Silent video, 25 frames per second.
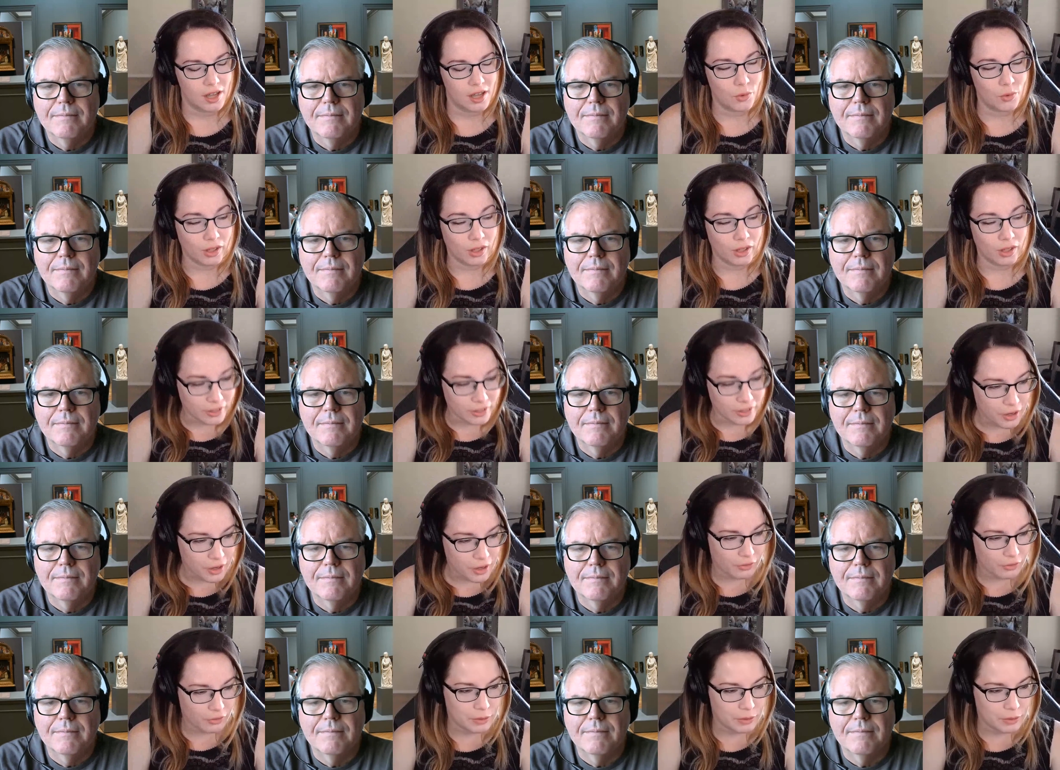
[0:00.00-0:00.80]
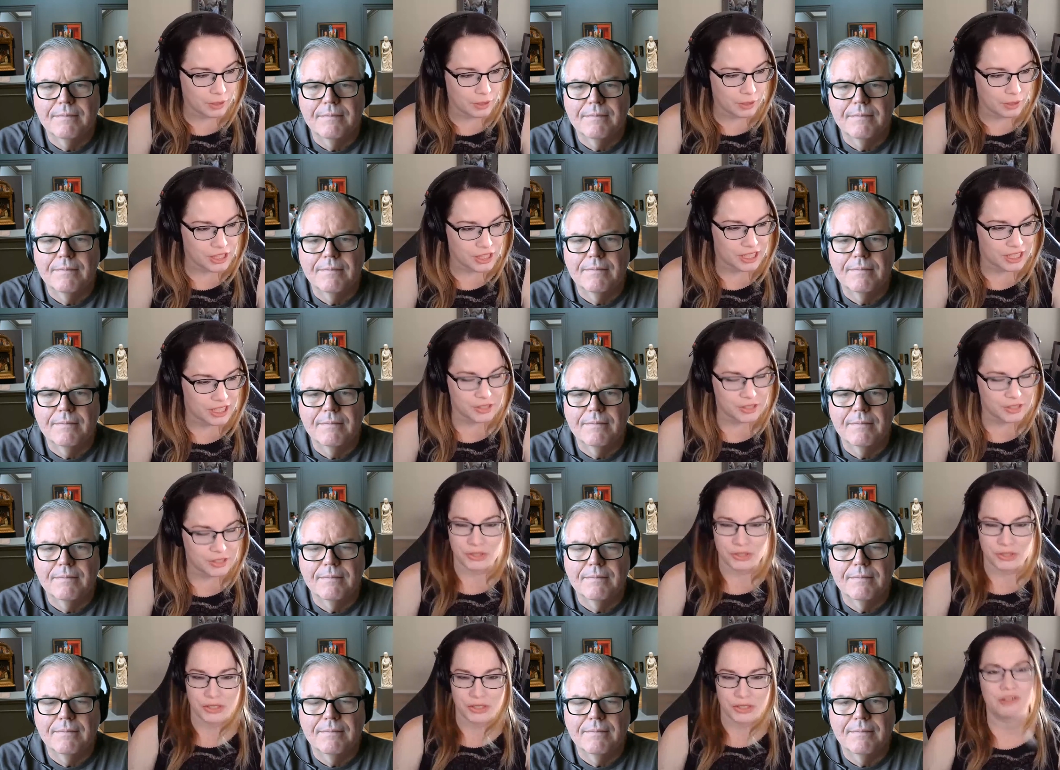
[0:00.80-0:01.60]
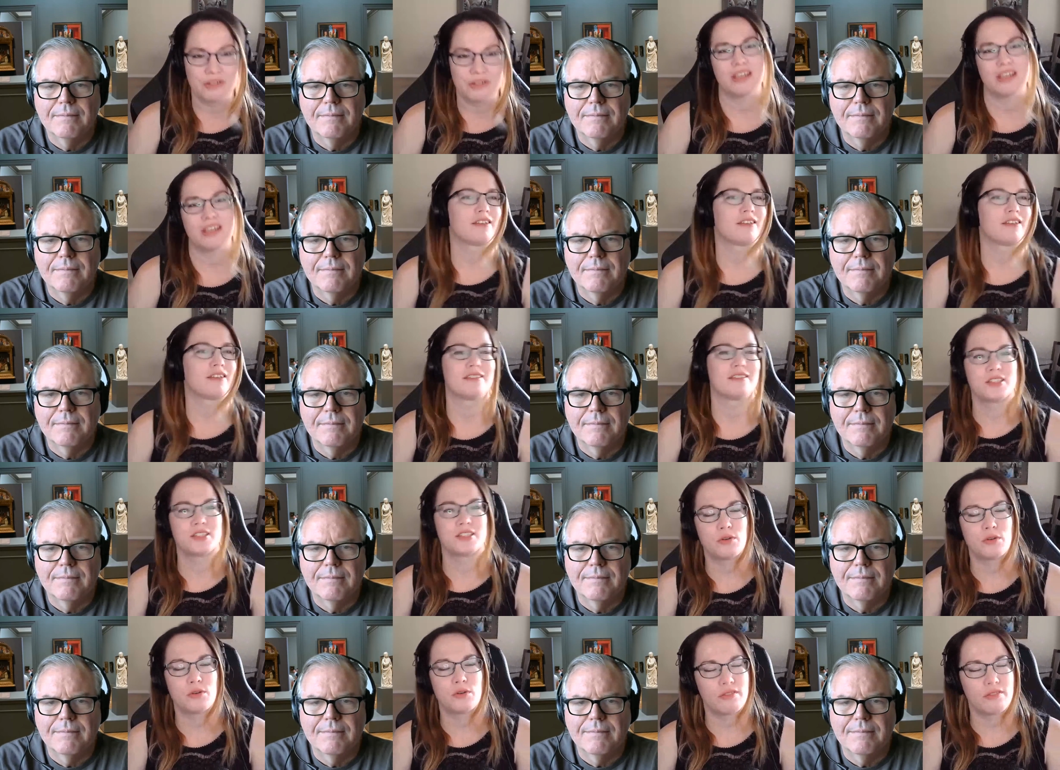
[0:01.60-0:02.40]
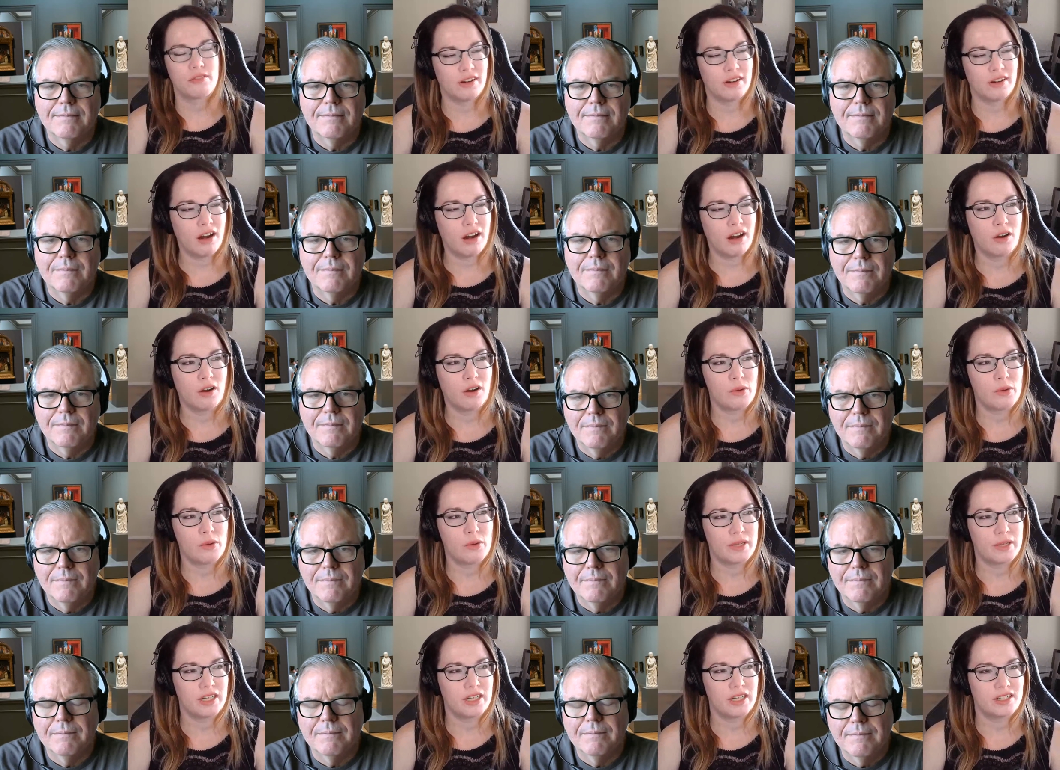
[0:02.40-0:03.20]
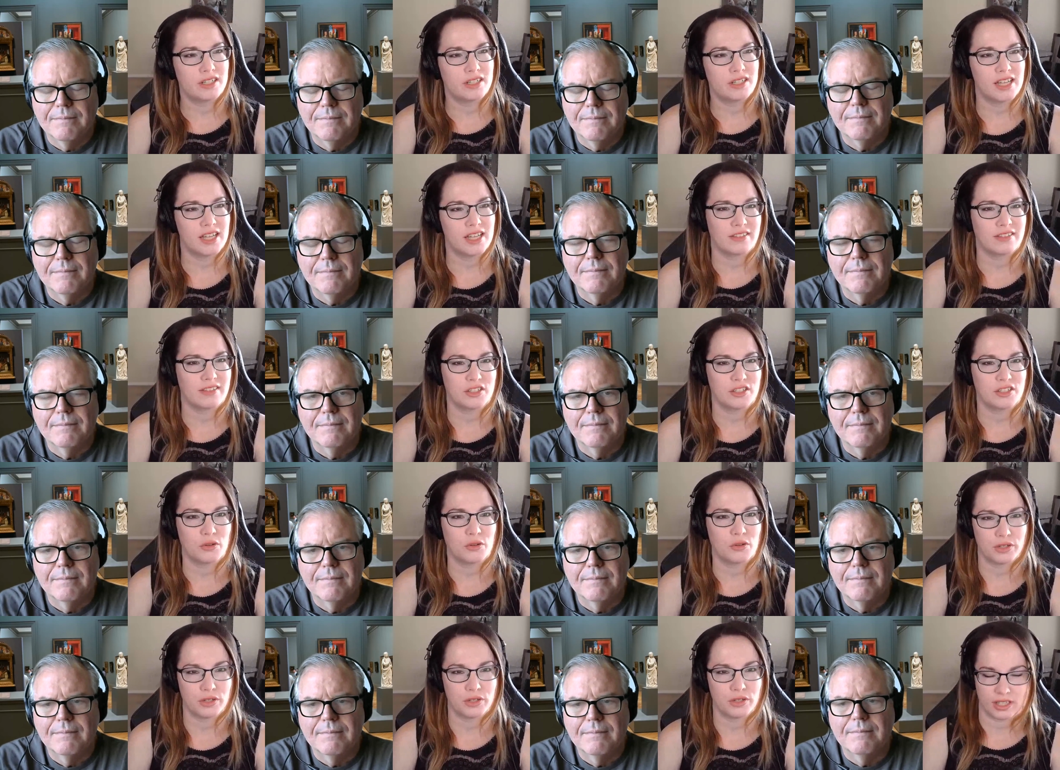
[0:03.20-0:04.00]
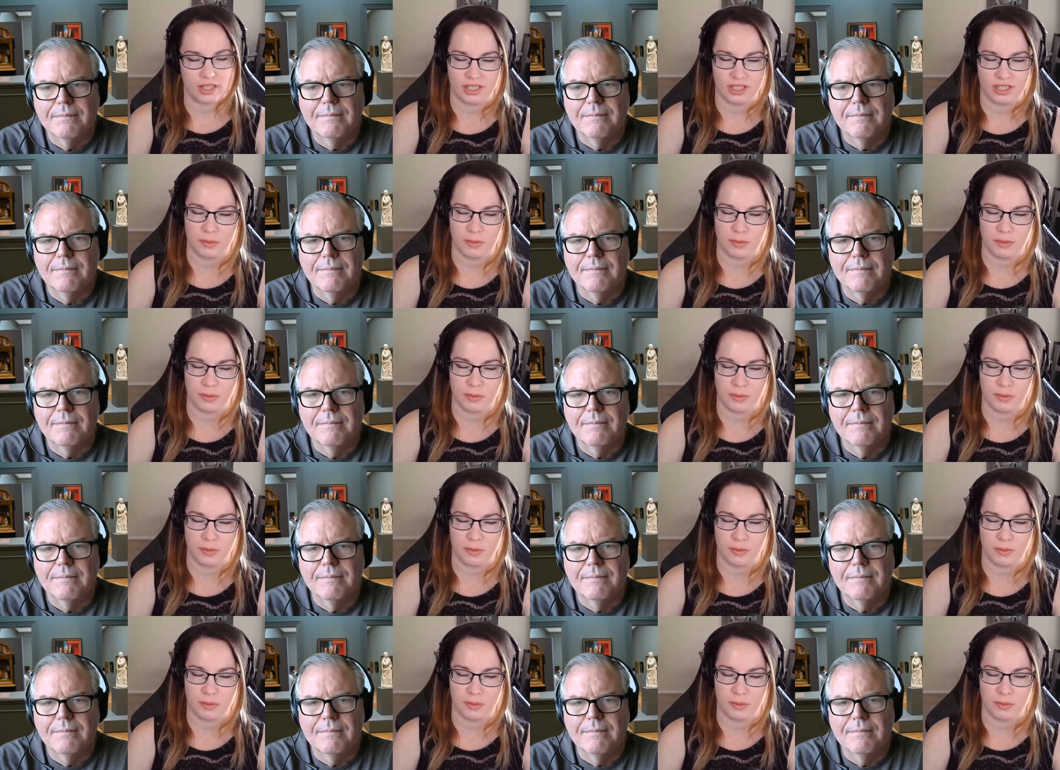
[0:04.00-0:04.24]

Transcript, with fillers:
Speaker 1: Uh, well, you know, every person is also unique. So there are women in tech that don't